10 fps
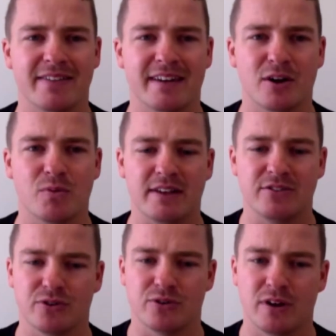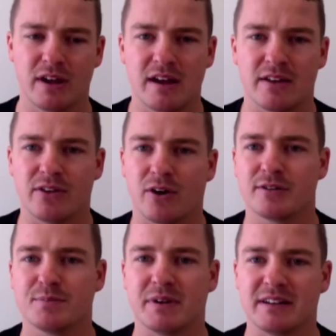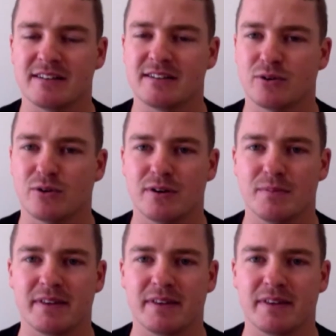And then I went to the hospital and saw him.